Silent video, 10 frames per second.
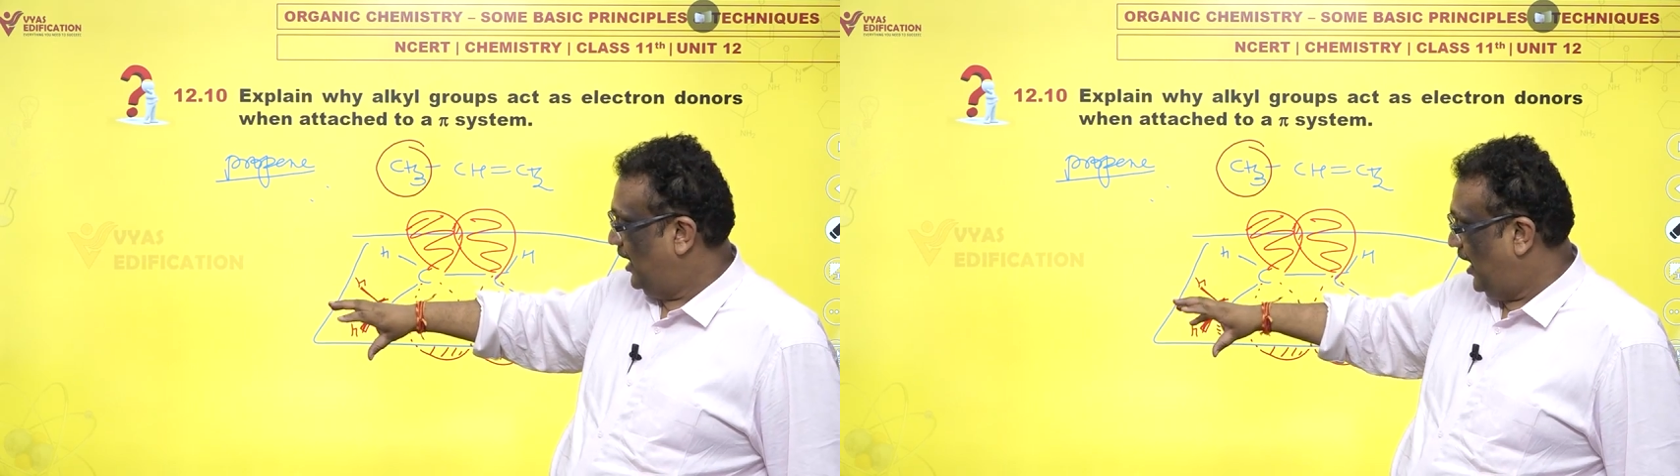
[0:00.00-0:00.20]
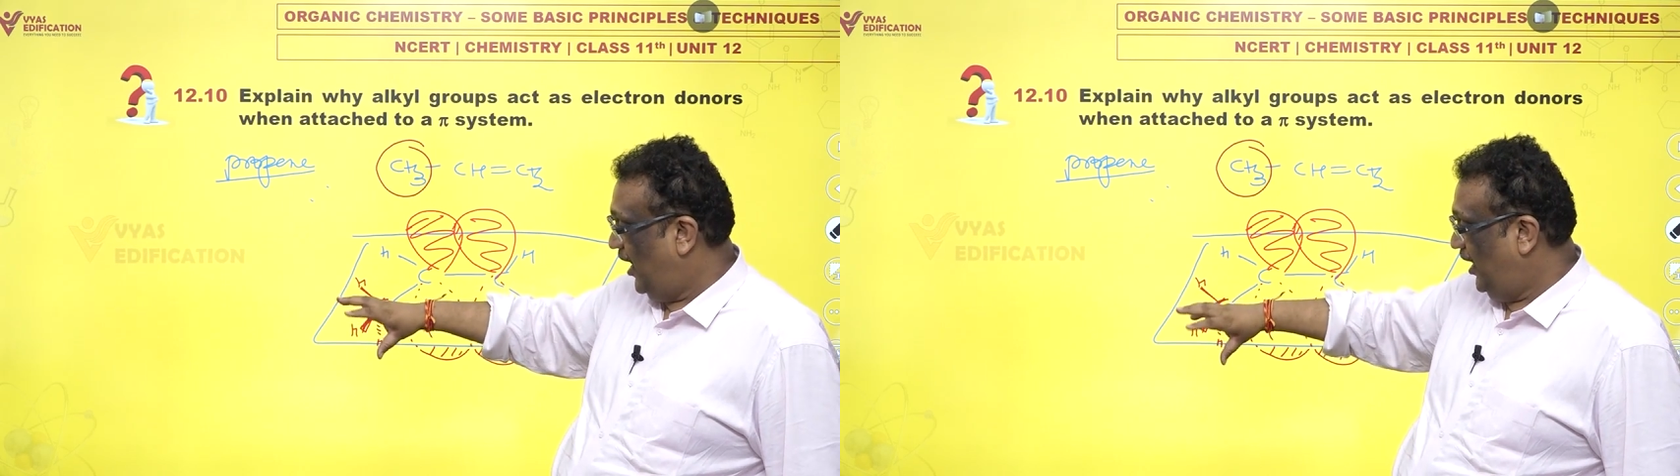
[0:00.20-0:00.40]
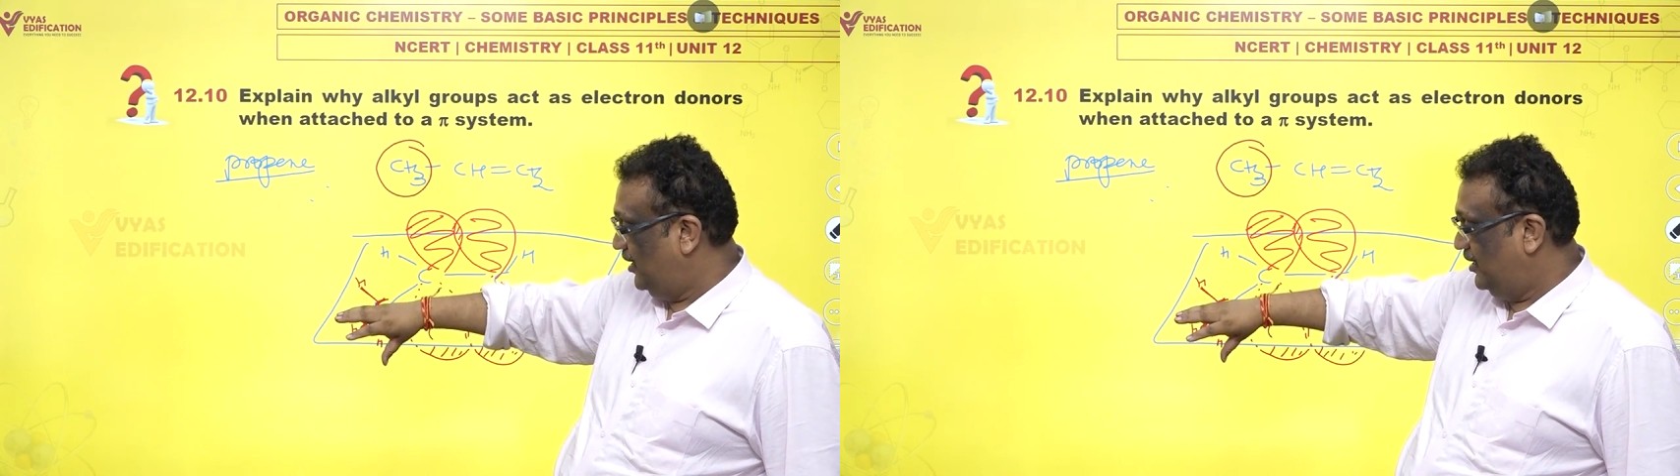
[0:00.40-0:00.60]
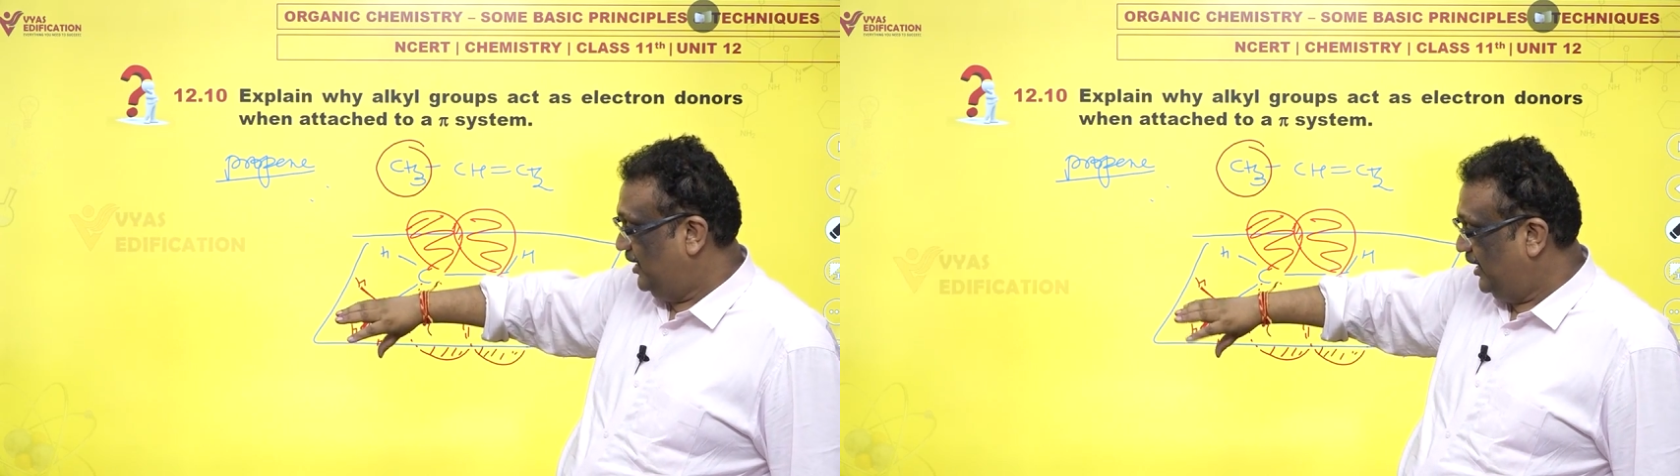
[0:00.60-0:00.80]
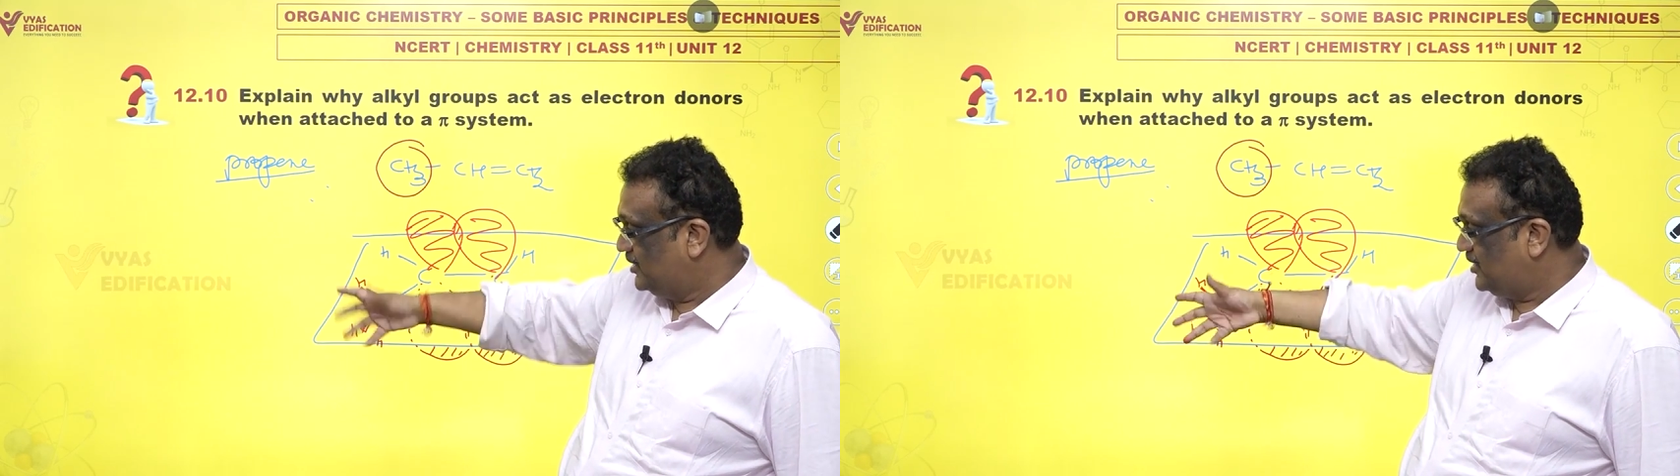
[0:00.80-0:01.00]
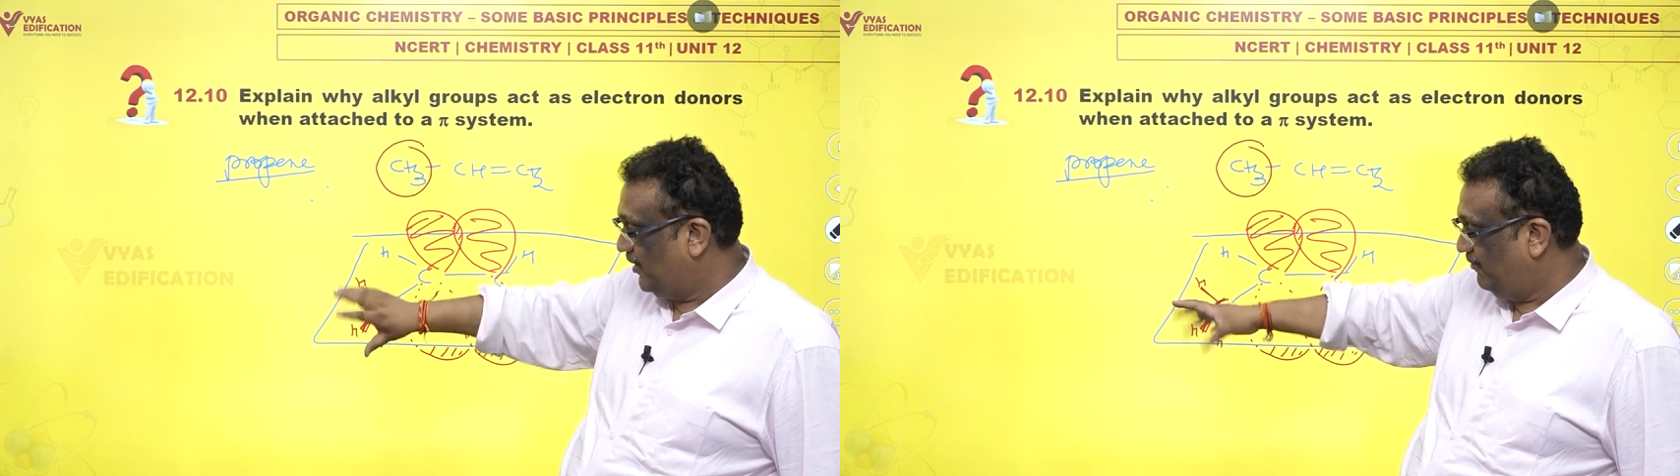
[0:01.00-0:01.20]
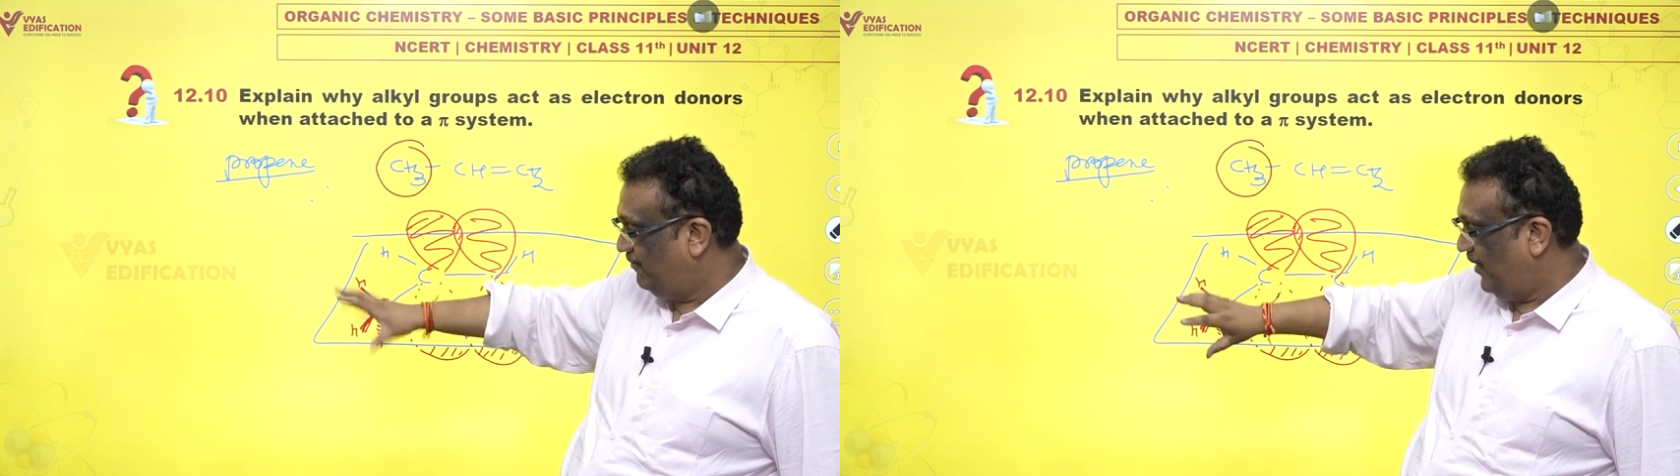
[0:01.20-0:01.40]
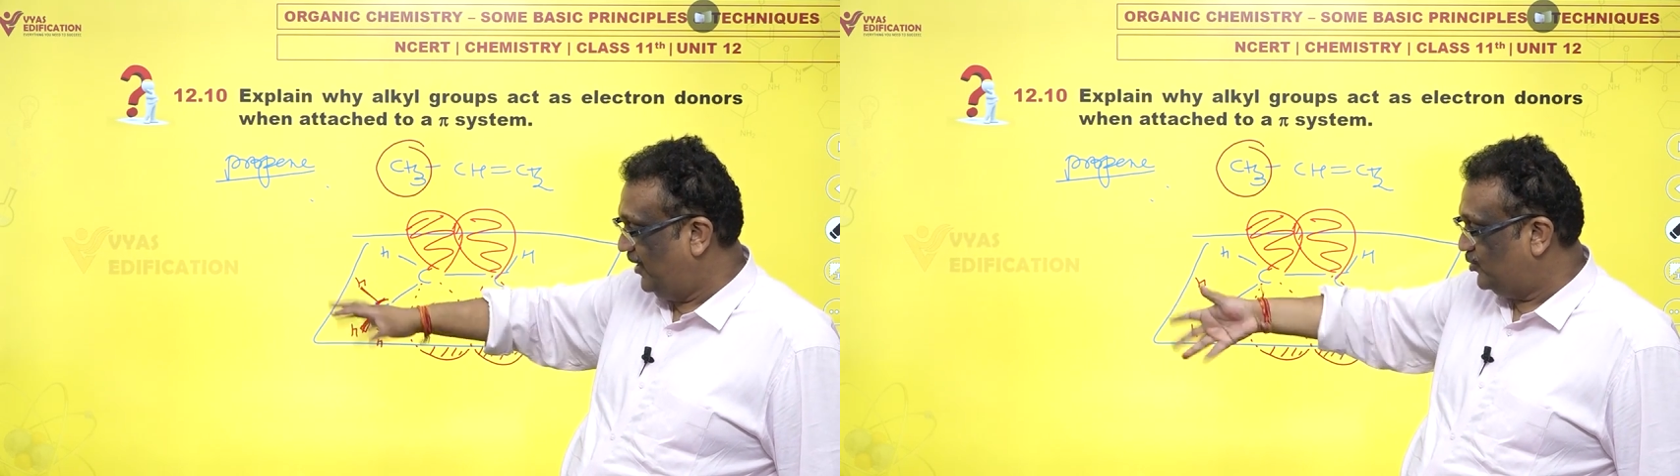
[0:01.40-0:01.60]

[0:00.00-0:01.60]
And it's like a fan.